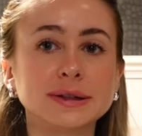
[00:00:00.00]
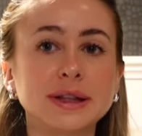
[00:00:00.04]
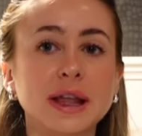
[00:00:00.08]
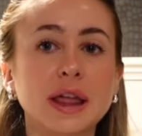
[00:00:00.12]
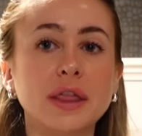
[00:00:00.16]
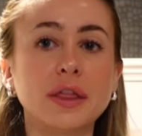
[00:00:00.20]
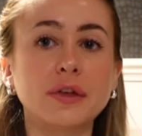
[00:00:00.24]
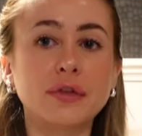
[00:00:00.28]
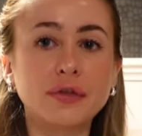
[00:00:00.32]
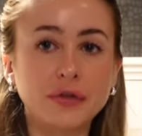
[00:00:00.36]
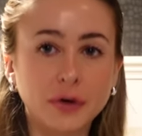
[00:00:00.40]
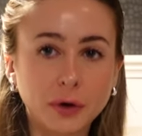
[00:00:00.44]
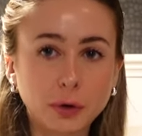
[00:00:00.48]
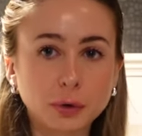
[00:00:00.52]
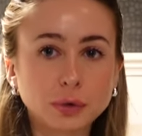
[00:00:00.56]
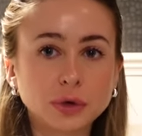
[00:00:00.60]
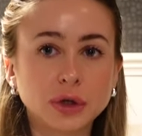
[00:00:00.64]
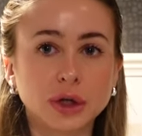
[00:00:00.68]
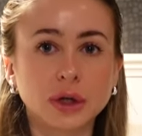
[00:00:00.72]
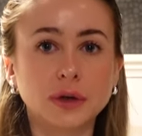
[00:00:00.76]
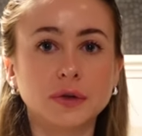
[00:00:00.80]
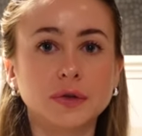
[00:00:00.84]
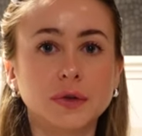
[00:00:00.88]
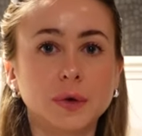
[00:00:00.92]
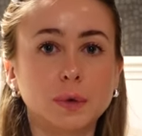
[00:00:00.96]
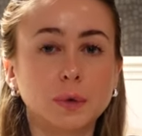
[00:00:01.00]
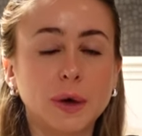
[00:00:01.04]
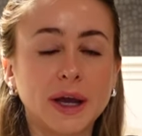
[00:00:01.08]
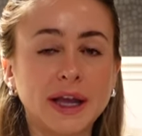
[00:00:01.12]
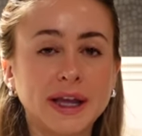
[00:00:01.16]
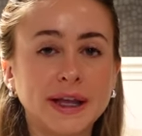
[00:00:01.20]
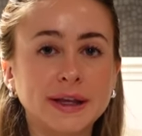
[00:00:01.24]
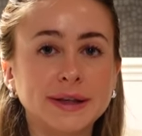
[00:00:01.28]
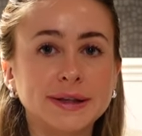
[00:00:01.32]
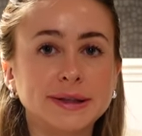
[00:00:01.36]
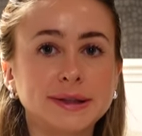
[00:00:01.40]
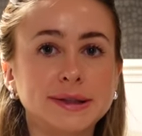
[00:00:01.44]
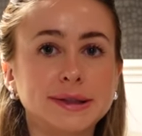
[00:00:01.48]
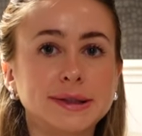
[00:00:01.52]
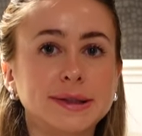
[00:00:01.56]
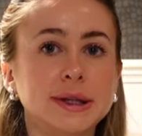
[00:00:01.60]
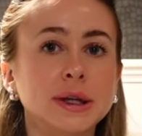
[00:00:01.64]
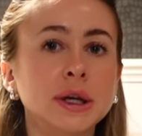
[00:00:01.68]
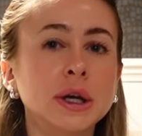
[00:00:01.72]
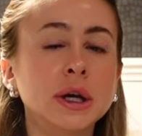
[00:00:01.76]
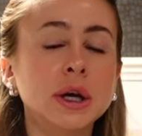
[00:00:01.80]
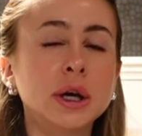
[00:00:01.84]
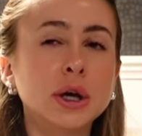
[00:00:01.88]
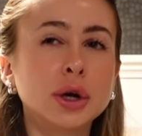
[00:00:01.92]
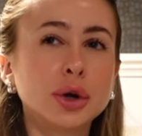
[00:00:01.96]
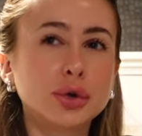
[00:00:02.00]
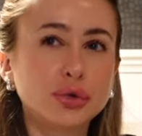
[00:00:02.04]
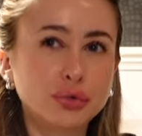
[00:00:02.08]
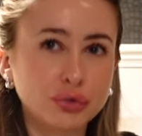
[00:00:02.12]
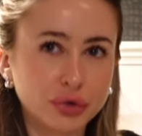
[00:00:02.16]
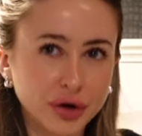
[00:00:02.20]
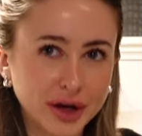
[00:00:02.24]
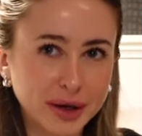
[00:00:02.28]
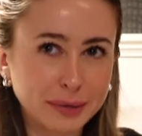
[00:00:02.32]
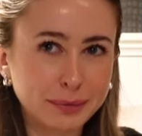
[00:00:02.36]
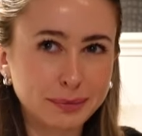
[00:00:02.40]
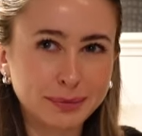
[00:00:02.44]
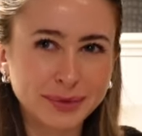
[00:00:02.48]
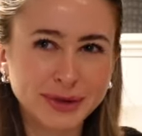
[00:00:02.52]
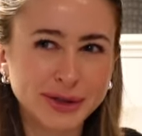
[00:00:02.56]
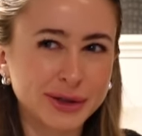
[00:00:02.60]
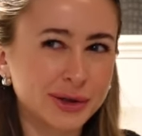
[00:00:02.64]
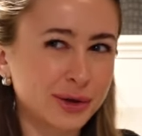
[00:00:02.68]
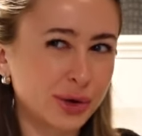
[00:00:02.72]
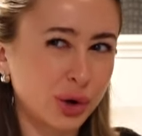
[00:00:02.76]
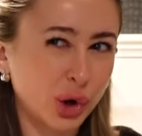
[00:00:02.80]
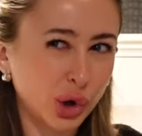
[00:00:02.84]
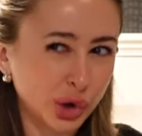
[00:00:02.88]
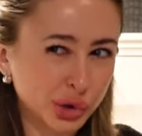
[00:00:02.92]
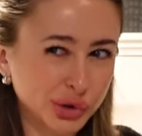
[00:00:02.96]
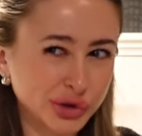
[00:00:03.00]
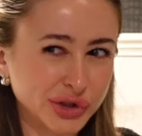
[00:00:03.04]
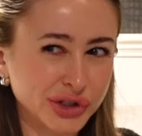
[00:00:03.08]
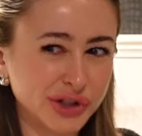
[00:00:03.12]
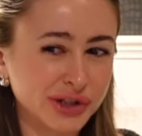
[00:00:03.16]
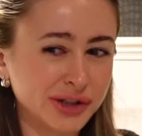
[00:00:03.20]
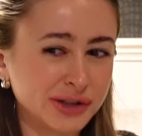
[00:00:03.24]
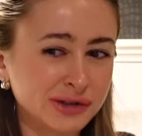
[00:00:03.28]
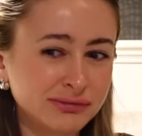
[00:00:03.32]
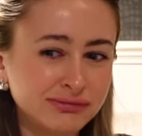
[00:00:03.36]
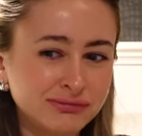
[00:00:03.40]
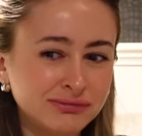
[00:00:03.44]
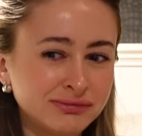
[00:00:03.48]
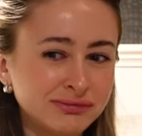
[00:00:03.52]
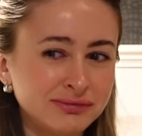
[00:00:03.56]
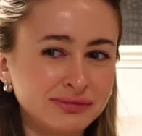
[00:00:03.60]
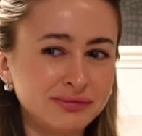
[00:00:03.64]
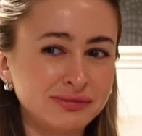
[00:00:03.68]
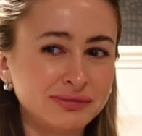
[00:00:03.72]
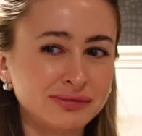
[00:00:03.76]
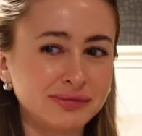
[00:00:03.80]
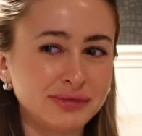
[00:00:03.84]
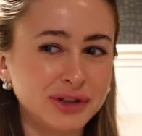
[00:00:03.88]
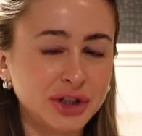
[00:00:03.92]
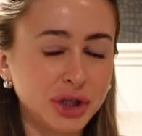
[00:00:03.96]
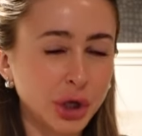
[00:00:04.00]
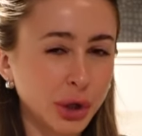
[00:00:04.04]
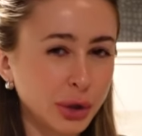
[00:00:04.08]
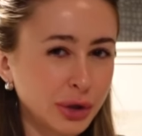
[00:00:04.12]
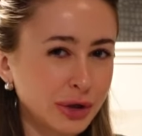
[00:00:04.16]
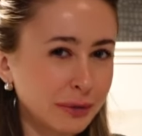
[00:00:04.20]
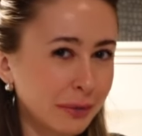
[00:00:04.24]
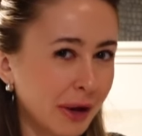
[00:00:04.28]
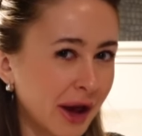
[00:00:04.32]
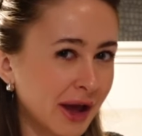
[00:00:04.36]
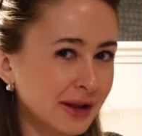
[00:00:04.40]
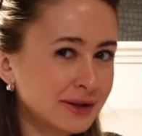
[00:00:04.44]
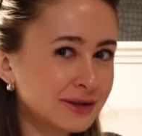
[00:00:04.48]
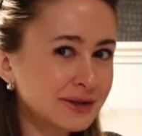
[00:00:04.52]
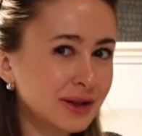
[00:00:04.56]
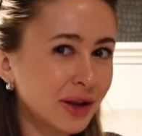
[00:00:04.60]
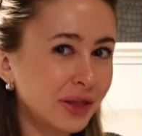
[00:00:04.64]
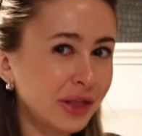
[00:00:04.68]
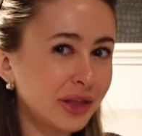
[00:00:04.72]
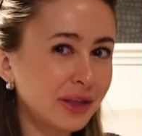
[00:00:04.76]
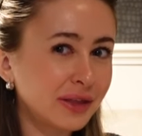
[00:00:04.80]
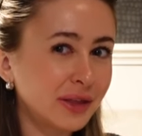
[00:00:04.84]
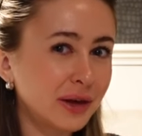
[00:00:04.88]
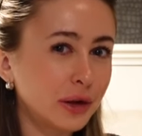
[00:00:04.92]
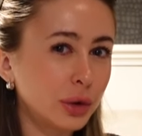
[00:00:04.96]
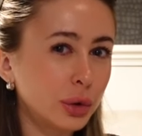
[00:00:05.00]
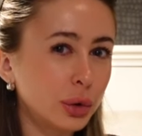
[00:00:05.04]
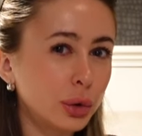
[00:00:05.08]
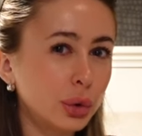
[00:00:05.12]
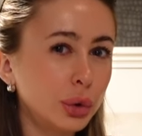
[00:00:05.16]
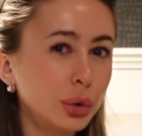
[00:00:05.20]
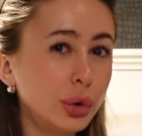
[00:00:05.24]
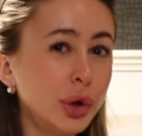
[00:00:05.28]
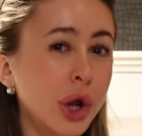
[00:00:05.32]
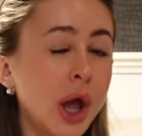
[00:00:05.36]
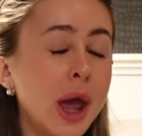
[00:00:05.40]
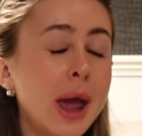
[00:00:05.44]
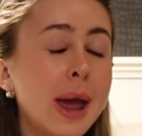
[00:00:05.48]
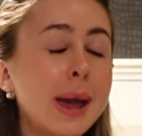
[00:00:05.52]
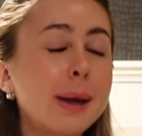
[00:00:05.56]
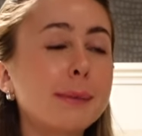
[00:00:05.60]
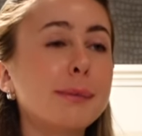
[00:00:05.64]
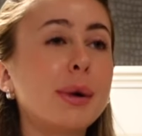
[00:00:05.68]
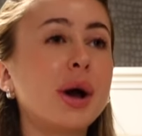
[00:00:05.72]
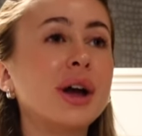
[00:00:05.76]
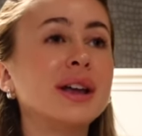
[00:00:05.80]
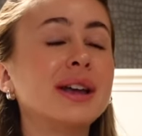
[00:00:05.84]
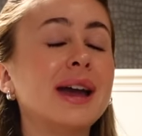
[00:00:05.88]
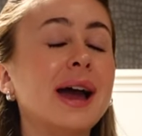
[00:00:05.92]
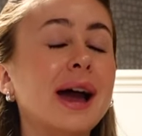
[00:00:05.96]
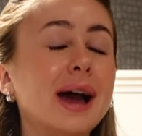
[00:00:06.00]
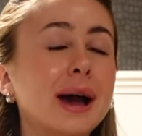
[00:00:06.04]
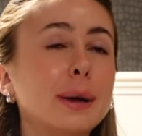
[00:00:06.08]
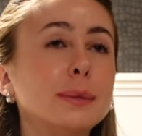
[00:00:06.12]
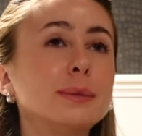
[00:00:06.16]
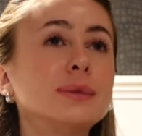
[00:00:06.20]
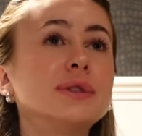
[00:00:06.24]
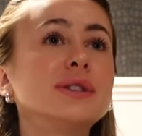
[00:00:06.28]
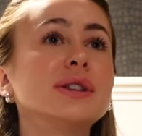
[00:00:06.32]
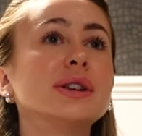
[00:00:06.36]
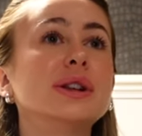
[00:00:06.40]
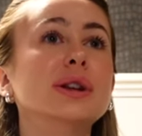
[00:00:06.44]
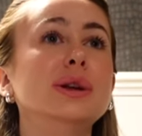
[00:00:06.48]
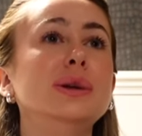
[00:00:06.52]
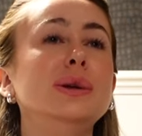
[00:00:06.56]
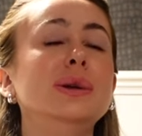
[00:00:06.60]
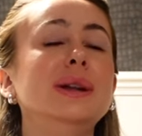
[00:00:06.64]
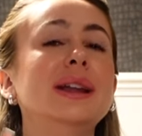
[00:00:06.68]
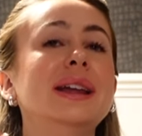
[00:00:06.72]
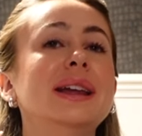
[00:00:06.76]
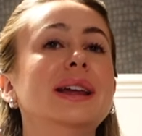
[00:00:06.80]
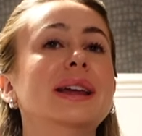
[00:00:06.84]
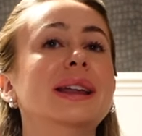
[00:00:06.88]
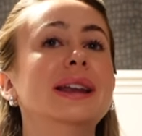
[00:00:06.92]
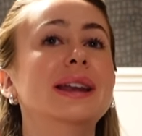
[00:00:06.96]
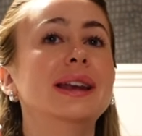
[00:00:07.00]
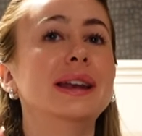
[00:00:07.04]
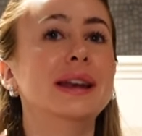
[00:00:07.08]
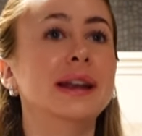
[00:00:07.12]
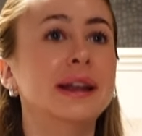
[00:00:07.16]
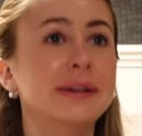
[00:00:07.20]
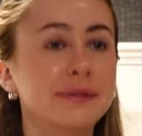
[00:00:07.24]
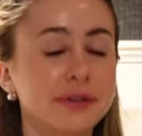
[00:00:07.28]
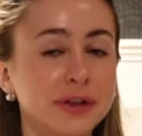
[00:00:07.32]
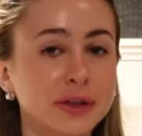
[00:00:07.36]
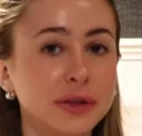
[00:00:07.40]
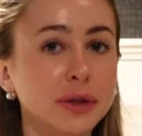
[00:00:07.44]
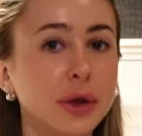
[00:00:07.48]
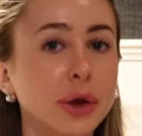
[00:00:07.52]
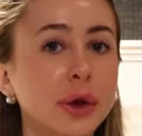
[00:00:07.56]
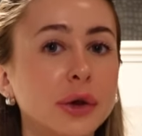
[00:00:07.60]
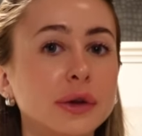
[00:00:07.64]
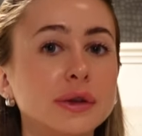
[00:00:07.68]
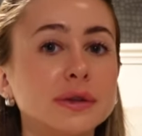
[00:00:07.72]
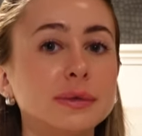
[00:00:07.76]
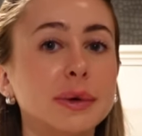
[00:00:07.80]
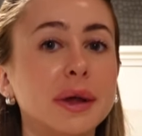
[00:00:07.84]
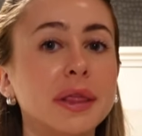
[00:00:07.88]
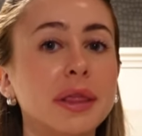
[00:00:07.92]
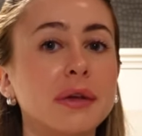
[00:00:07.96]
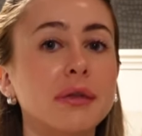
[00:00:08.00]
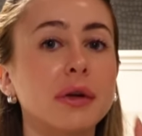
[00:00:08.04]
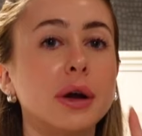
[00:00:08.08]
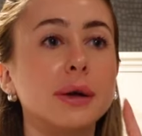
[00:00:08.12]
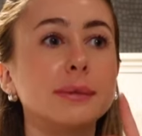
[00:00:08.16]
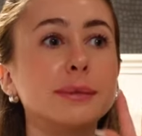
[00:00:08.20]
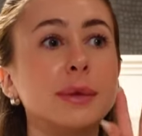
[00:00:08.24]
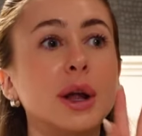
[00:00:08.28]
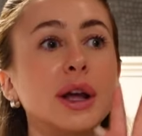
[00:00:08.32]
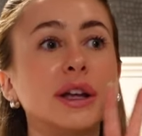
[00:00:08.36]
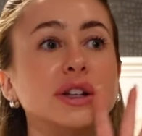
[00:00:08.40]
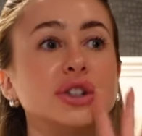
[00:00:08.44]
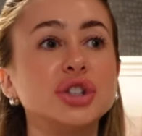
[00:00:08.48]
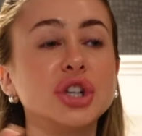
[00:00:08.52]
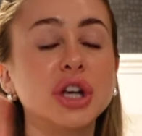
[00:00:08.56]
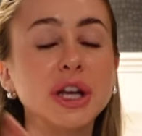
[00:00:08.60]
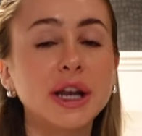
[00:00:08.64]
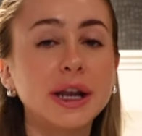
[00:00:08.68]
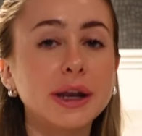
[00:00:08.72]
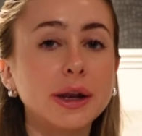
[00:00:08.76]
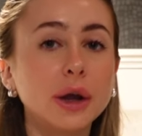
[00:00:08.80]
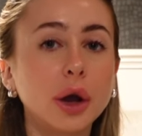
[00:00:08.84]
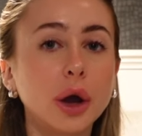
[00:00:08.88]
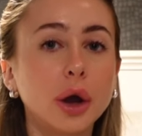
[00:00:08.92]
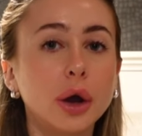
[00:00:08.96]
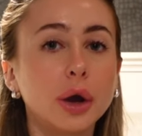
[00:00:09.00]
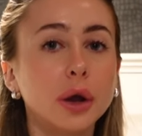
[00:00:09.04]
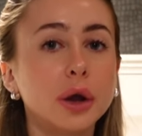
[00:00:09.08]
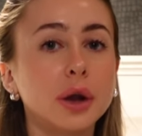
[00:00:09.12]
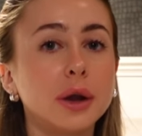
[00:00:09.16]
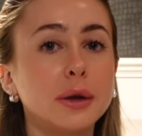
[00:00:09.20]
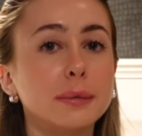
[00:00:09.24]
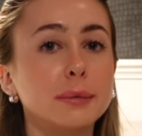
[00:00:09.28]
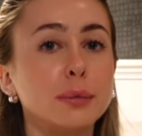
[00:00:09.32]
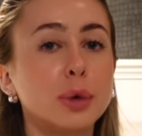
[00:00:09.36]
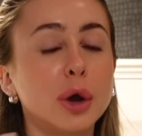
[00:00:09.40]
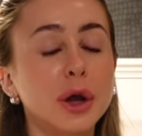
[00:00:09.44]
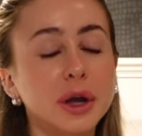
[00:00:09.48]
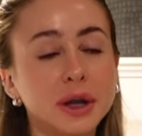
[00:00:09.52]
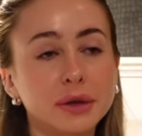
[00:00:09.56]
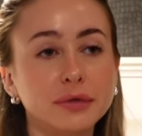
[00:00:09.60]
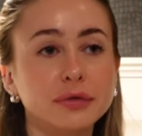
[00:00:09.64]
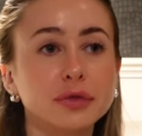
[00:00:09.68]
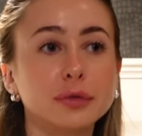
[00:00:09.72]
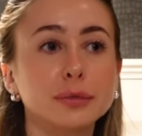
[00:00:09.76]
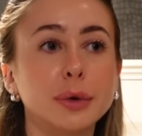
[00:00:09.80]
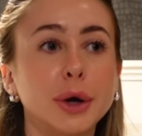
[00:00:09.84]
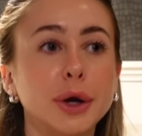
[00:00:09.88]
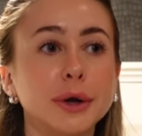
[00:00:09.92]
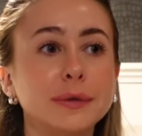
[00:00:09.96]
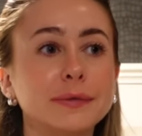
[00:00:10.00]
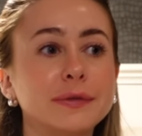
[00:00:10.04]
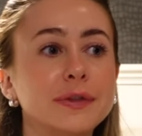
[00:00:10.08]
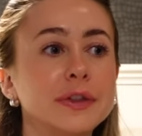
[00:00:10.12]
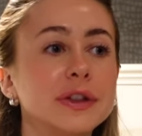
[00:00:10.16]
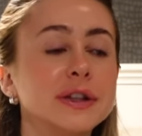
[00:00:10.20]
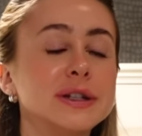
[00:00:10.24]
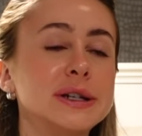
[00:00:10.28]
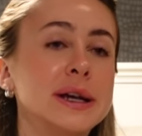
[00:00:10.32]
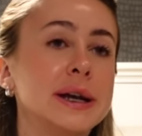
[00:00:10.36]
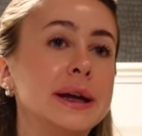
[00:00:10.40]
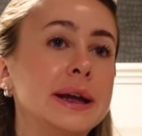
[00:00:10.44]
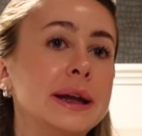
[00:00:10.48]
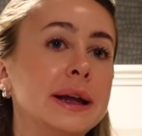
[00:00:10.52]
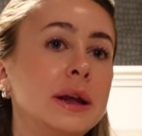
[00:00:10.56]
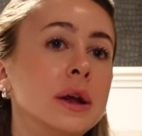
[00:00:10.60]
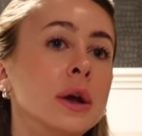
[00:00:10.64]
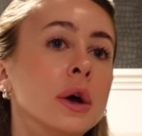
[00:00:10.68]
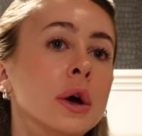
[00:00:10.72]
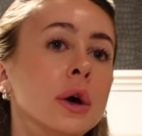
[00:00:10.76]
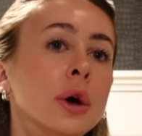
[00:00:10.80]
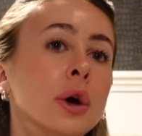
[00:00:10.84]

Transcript: They're the fold over waist ribbed cotton yoga pants I think they're called but I absolutely live in those whether I'm like chilling at home working from home for the day